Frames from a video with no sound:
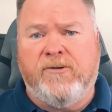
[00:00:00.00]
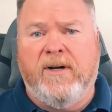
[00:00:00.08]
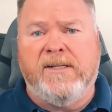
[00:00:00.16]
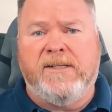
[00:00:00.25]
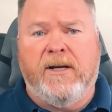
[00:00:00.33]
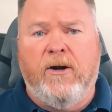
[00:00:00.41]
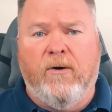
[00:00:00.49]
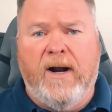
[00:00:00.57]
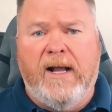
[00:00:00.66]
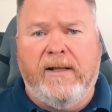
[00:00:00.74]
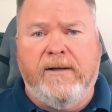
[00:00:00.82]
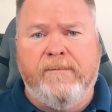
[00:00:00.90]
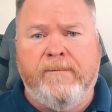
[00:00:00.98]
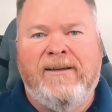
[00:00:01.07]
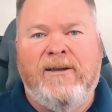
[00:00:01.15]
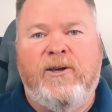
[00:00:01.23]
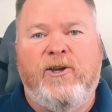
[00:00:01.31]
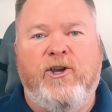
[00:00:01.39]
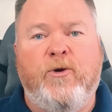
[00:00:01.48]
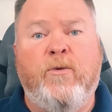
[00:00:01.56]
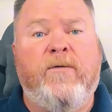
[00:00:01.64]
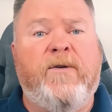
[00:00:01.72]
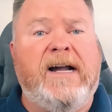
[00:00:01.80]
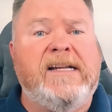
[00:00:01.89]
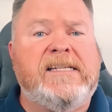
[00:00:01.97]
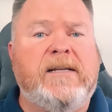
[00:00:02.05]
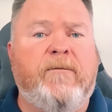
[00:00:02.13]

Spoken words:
in Corolla. You will find some of